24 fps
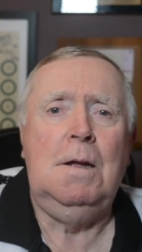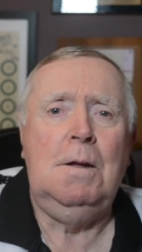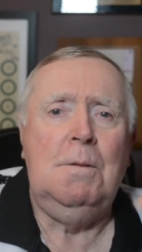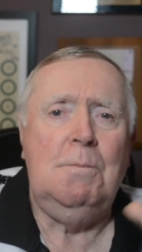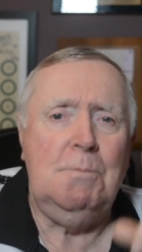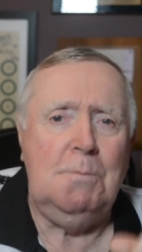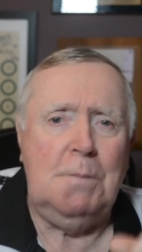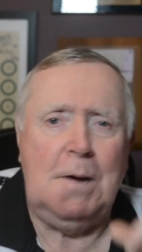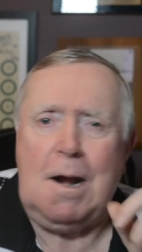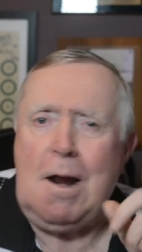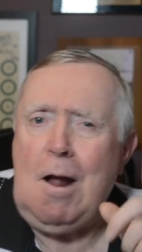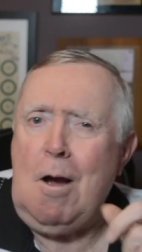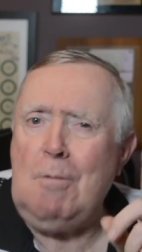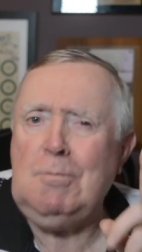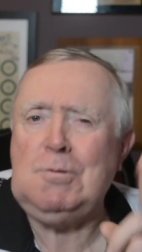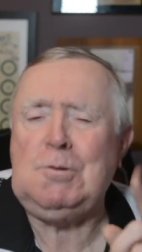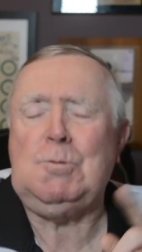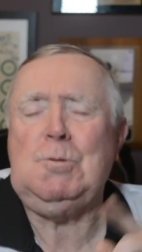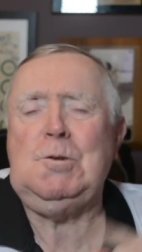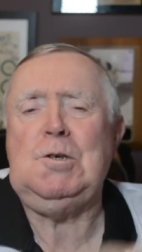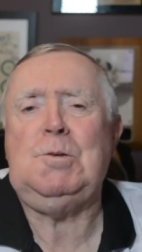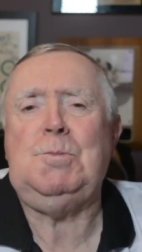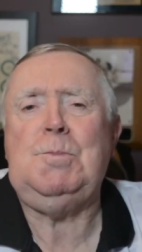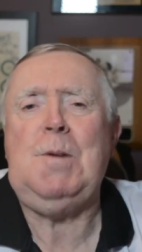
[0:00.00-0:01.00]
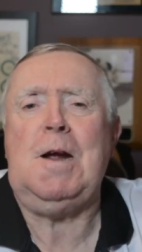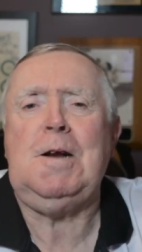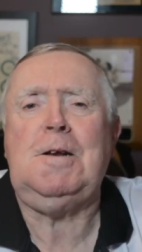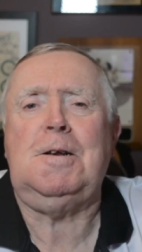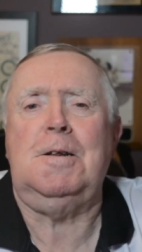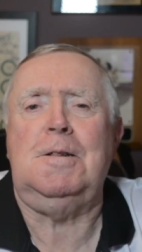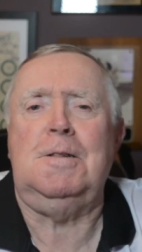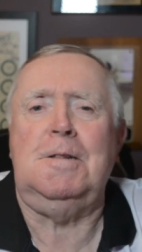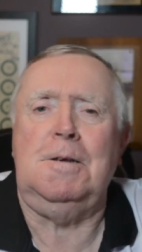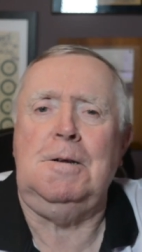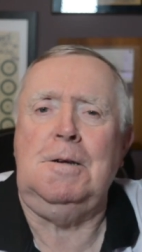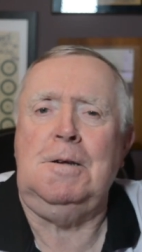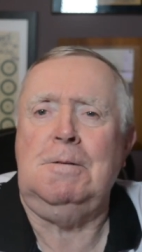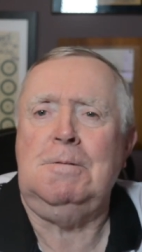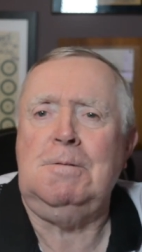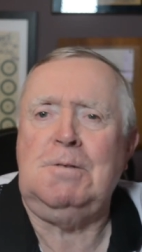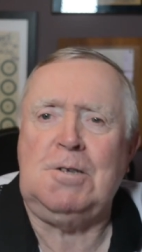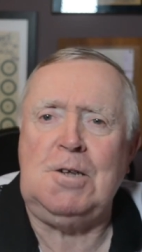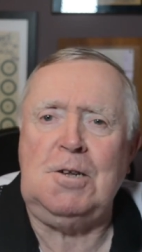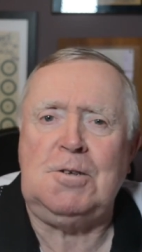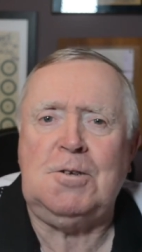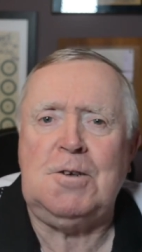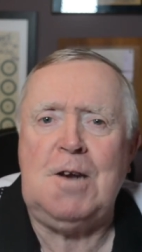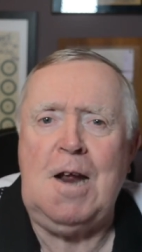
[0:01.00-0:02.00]
But I always respected the
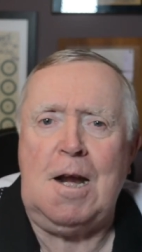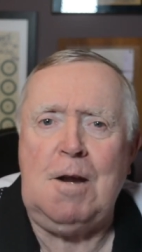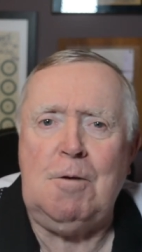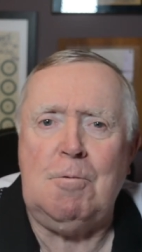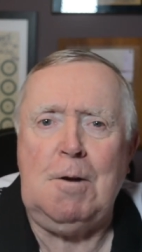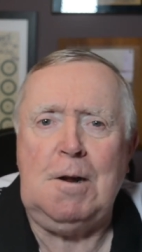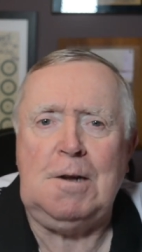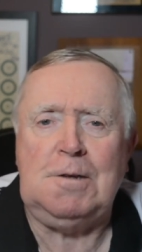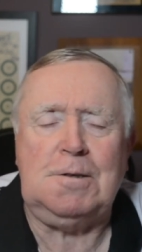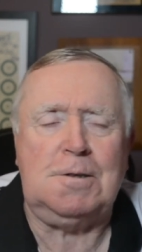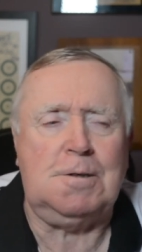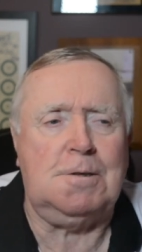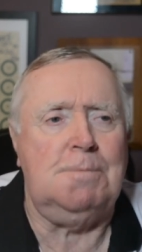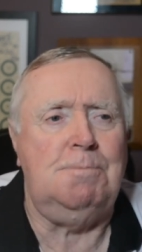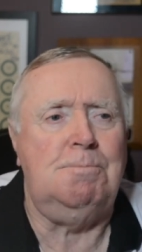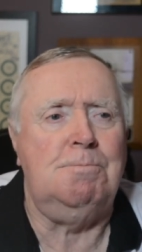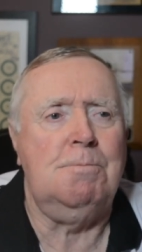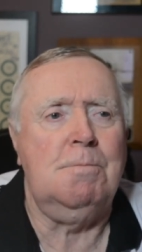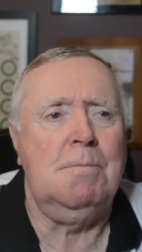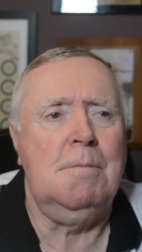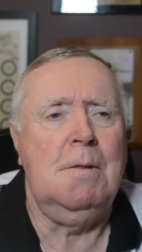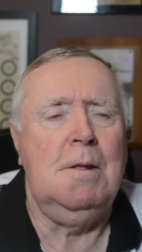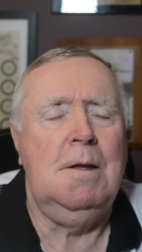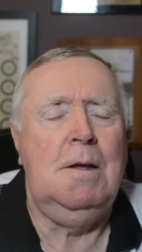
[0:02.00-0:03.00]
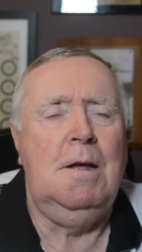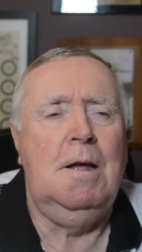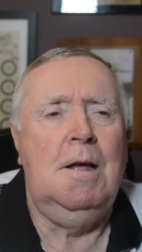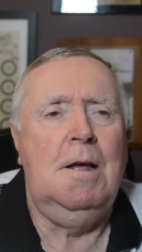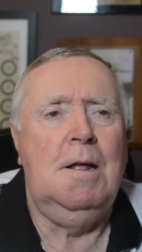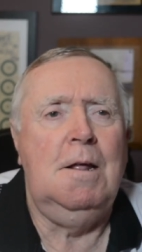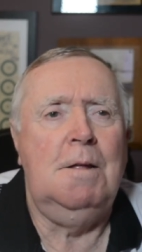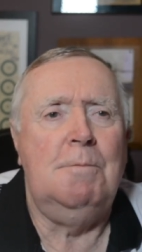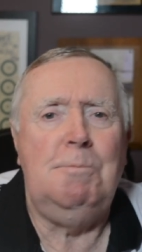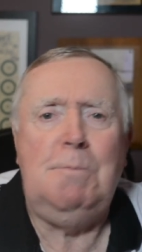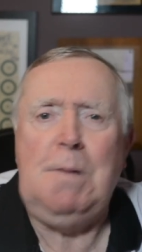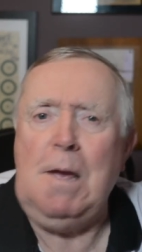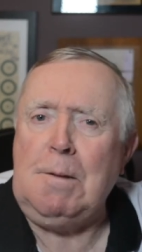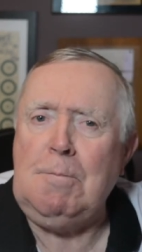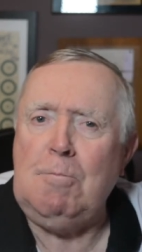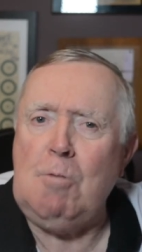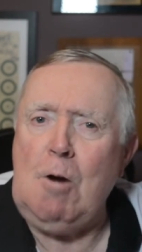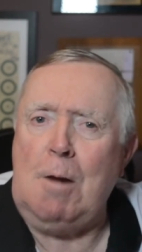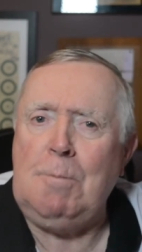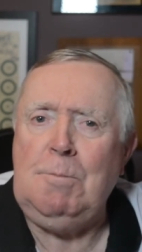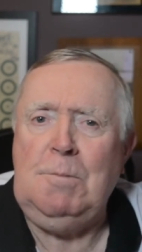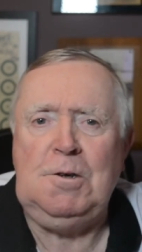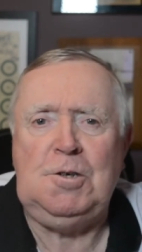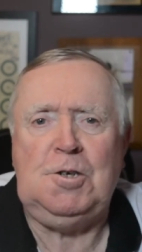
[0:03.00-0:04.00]
Cincinnati Reds. Big
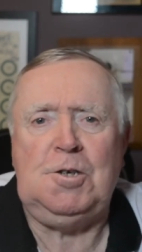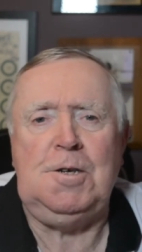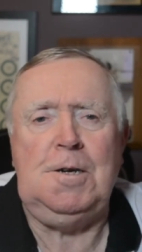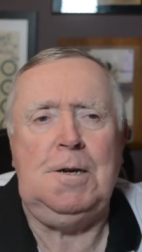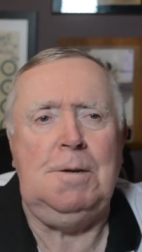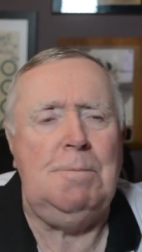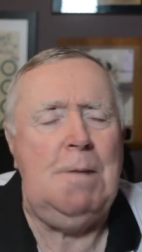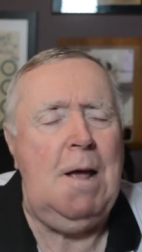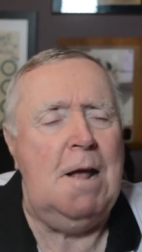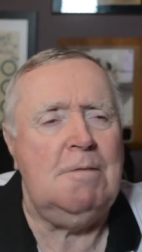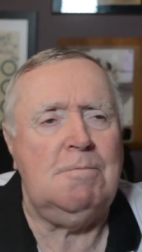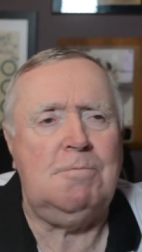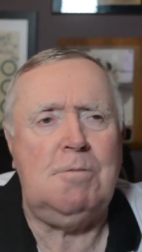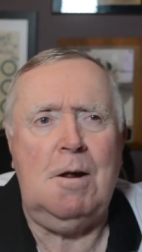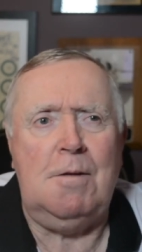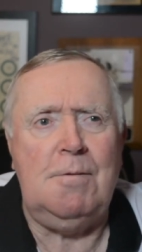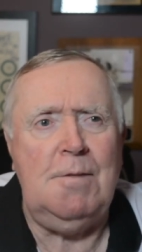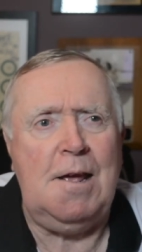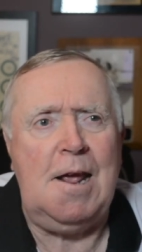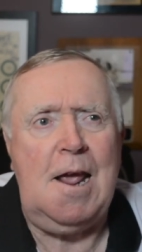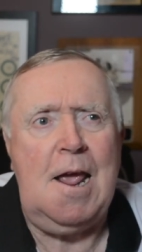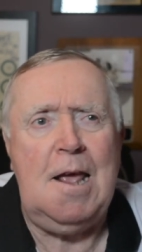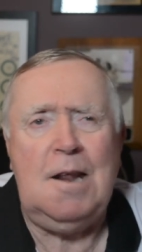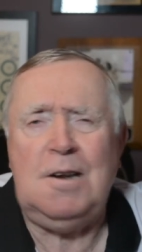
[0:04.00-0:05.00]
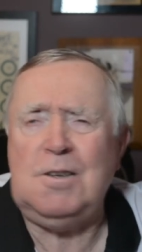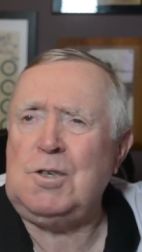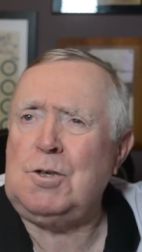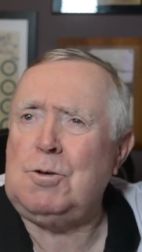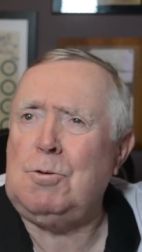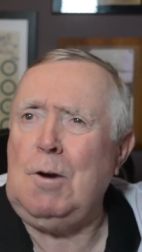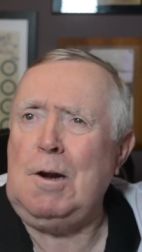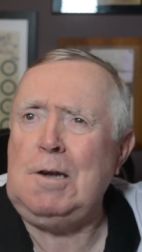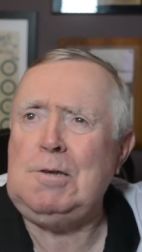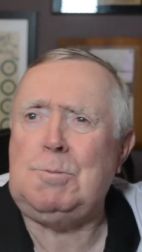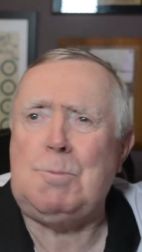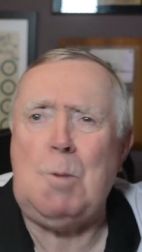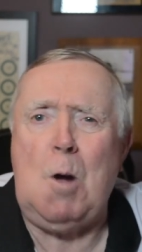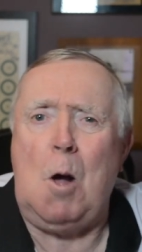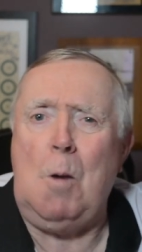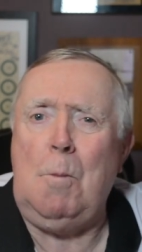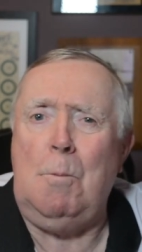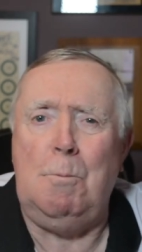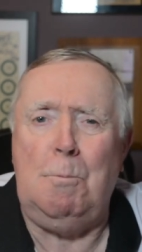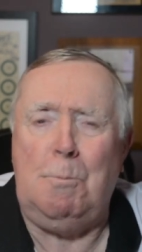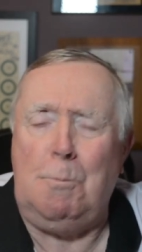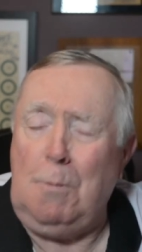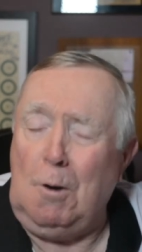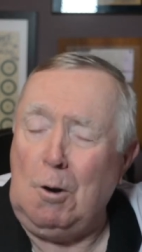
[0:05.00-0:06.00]
red machine, man. Probably
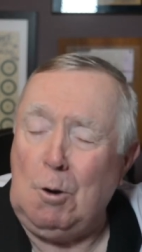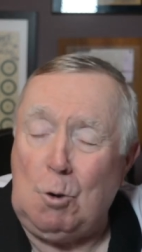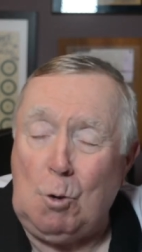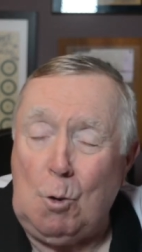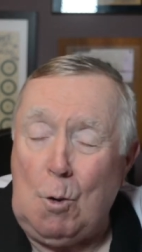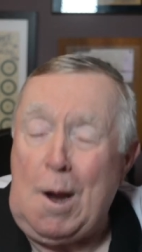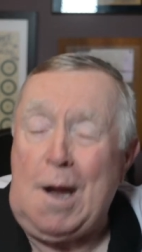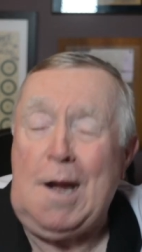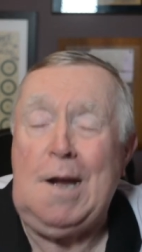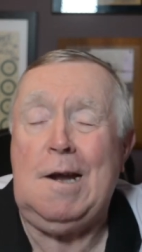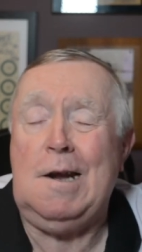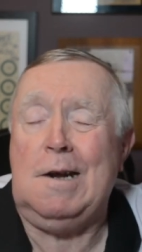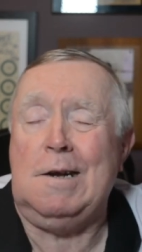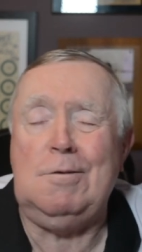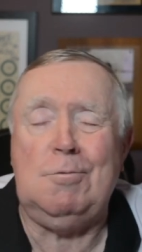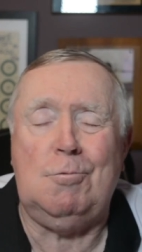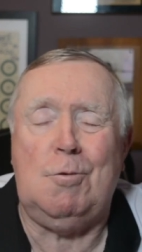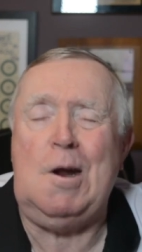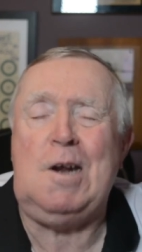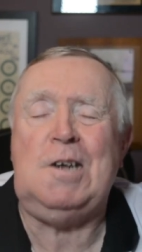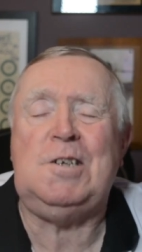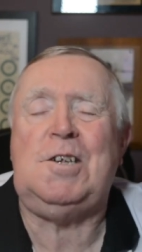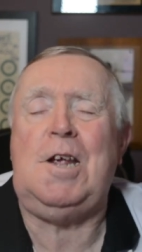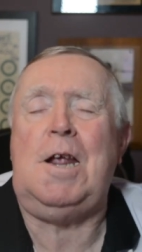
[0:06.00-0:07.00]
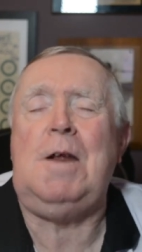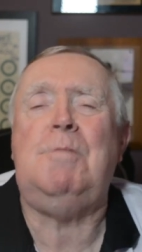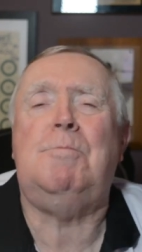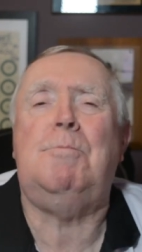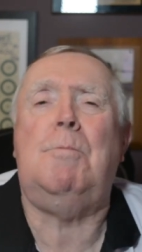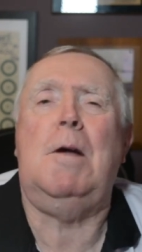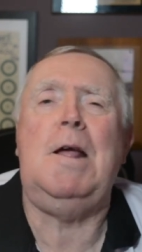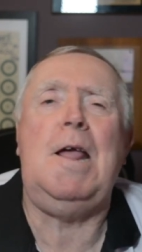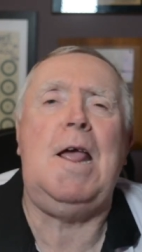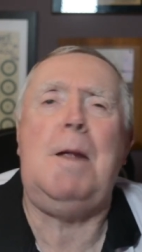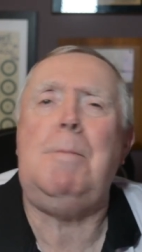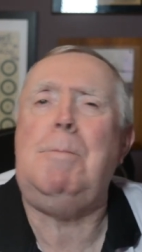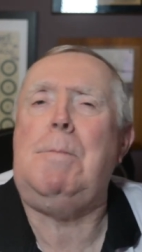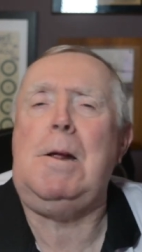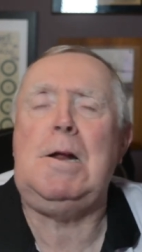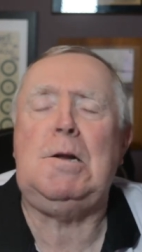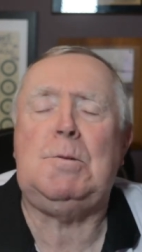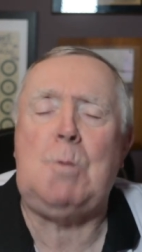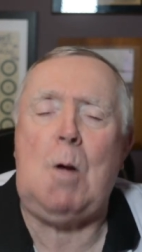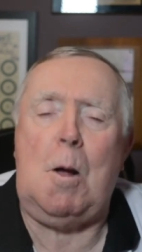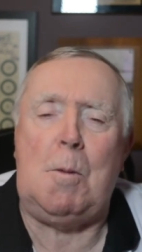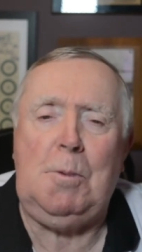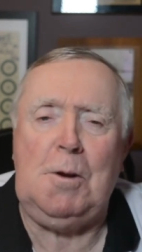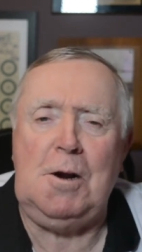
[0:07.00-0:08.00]
the greatest eight
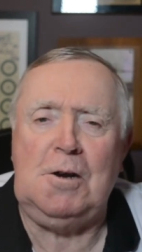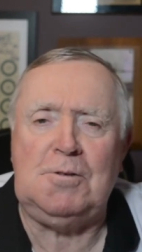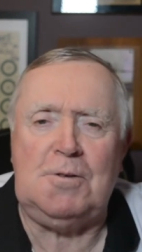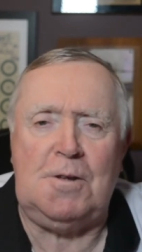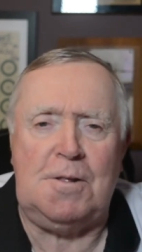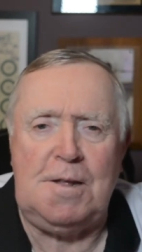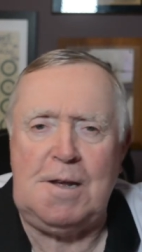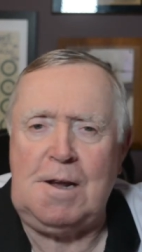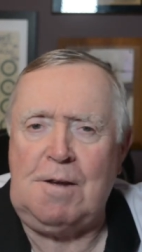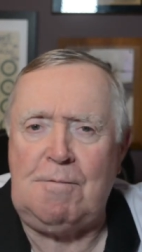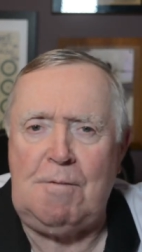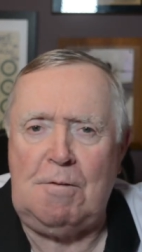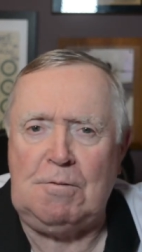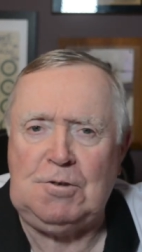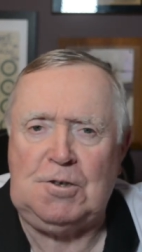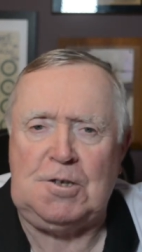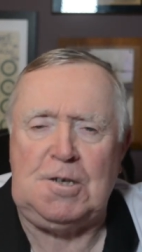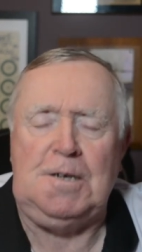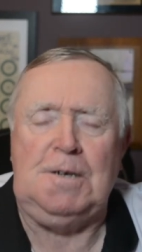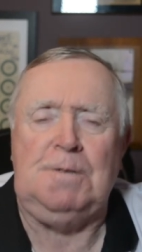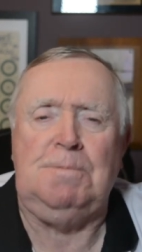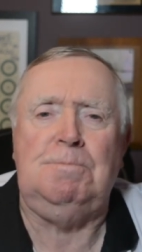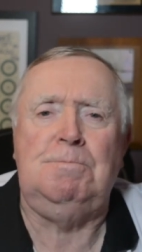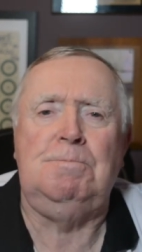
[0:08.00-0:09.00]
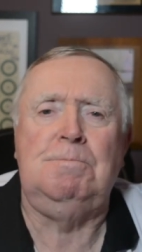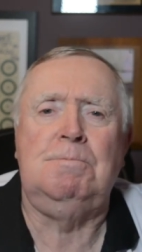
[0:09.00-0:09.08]
baseball players I think I've ever seen.